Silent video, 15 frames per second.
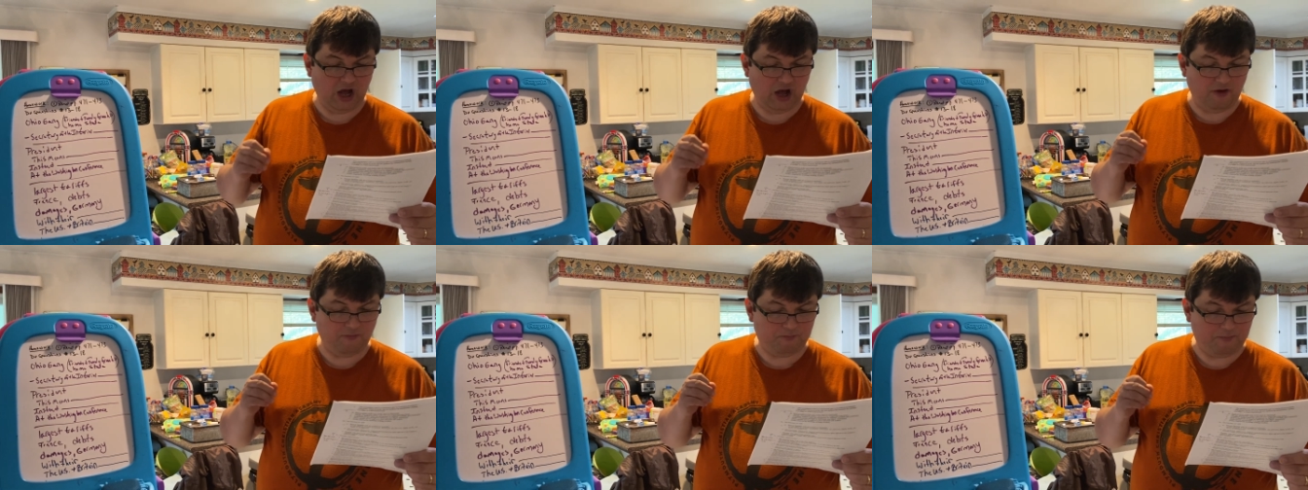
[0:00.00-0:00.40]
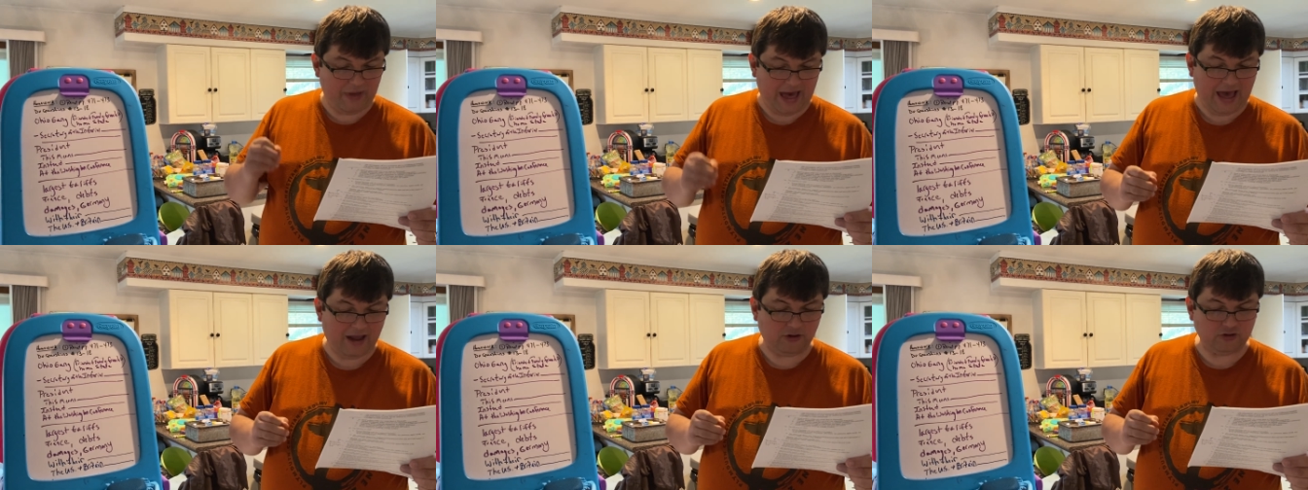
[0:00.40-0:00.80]
of
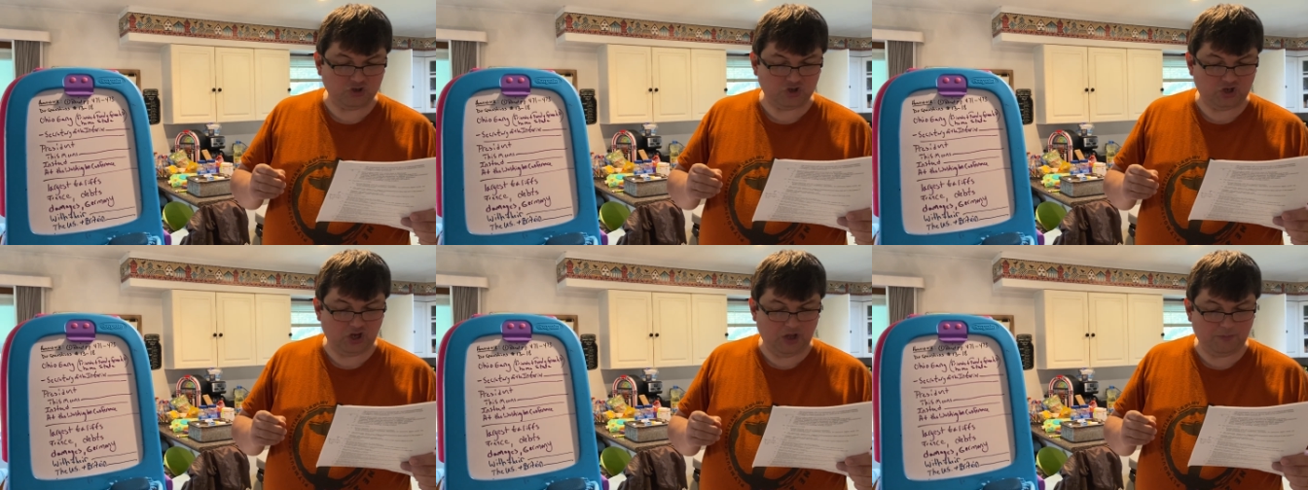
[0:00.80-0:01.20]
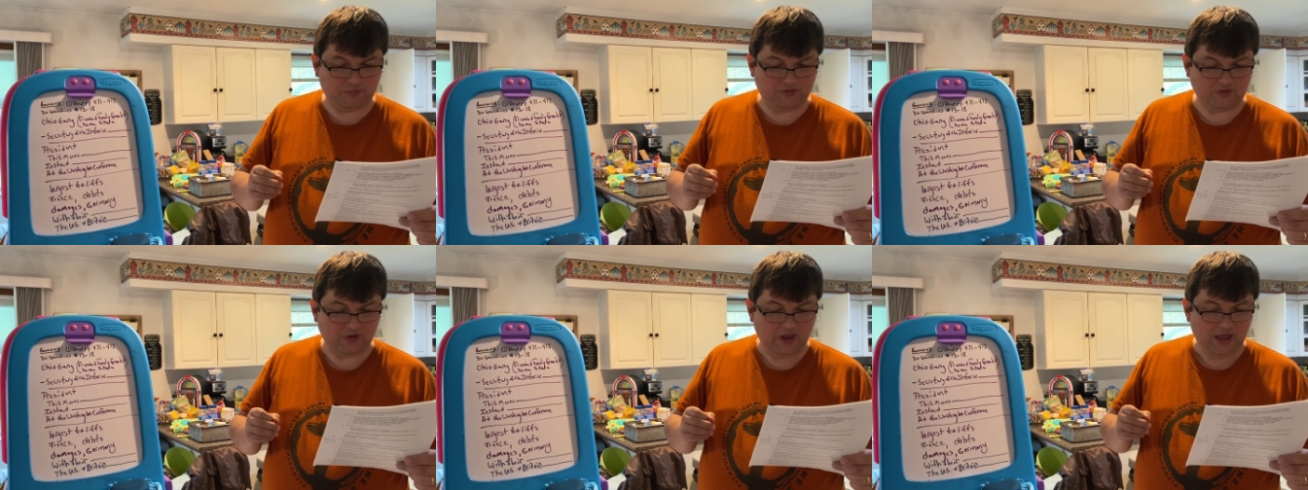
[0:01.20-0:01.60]

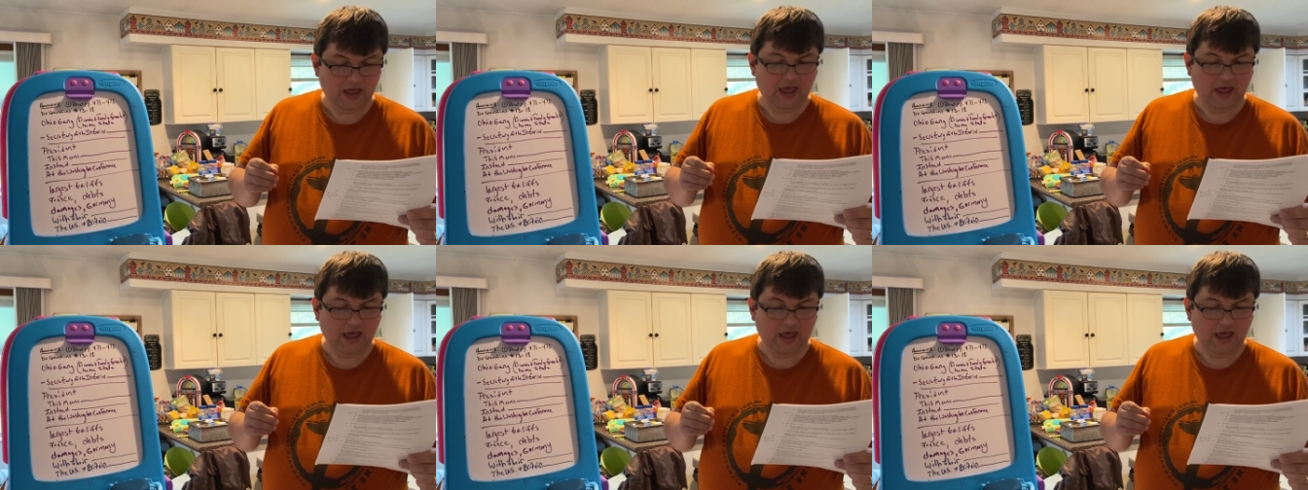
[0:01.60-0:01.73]
battleships